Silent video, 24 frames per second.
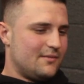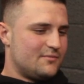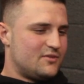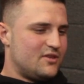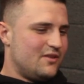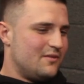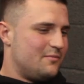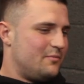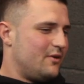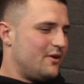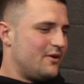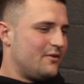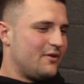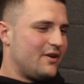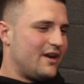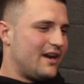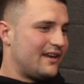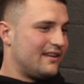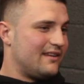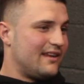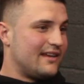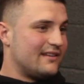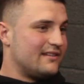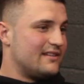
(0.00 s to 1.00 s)
so I'm to the
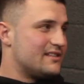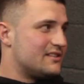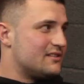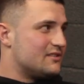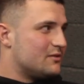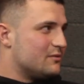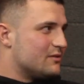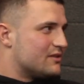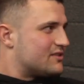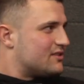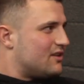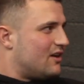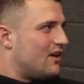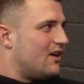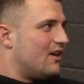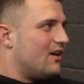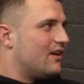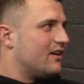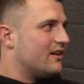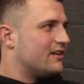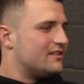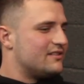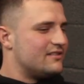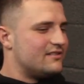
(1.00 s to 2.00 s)
point where I could like listen to a
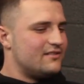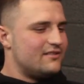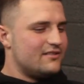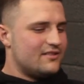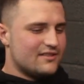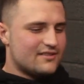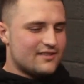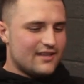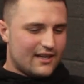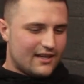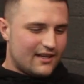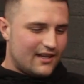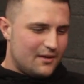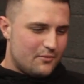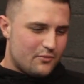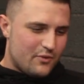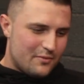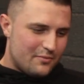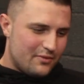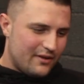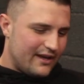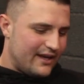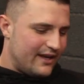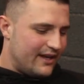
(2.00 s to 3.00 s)
song and just like
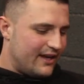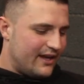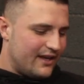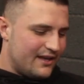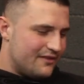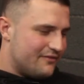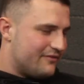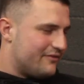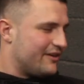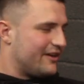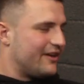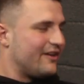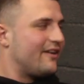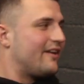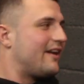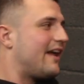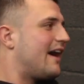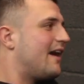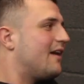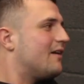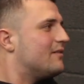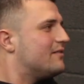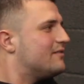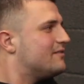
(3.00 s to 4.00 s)
keep replaying it and
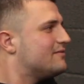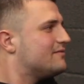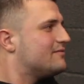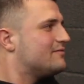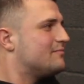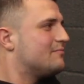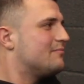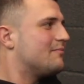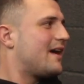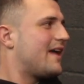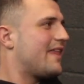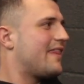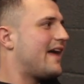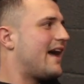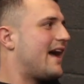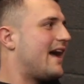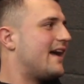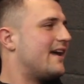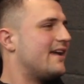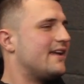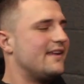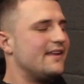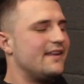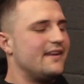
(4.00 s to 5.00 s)
figure it out by
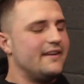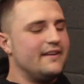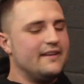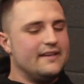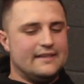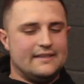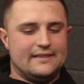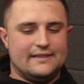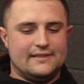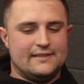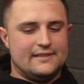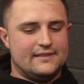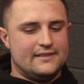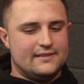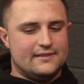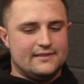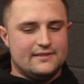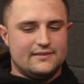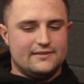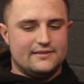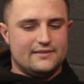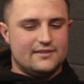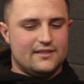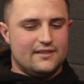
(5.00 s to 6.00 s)
that. And
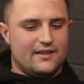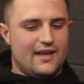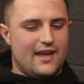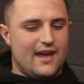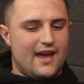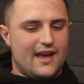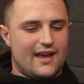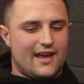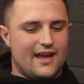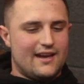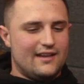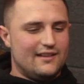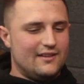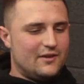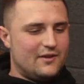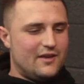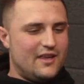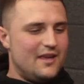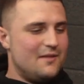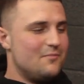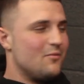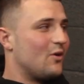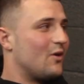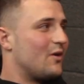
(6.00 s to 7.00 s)
so yeah, I got a
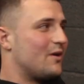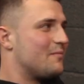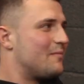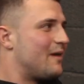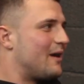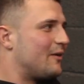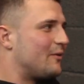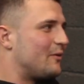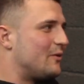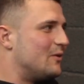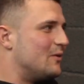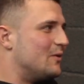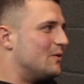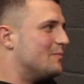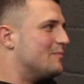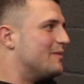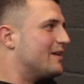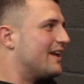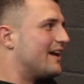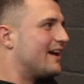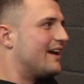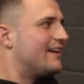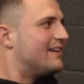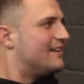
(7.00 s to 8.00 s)
little keyboard in my
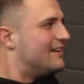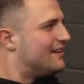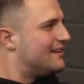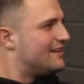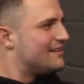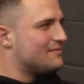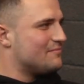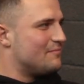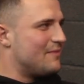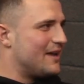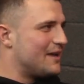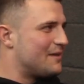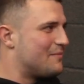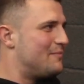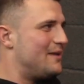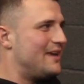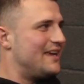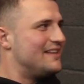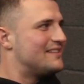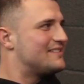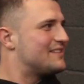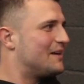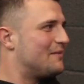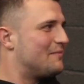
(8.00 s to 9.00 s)
room and I
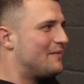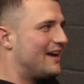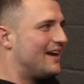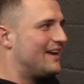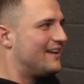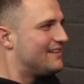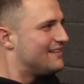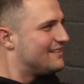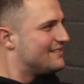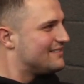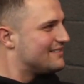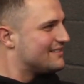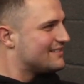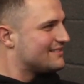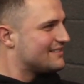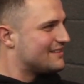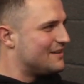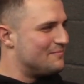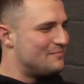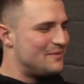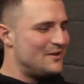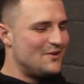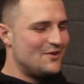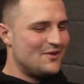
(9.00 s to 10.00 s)
make beats on my
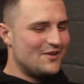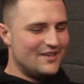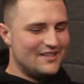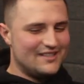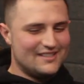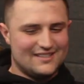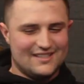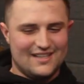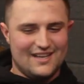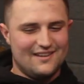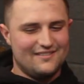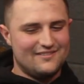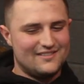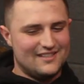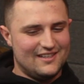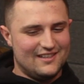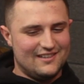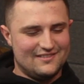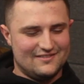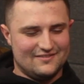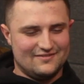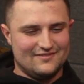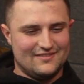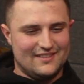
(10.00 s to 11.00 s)
computer and
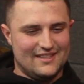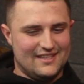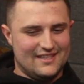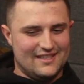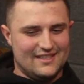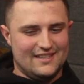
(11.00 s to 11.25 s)
stuff. So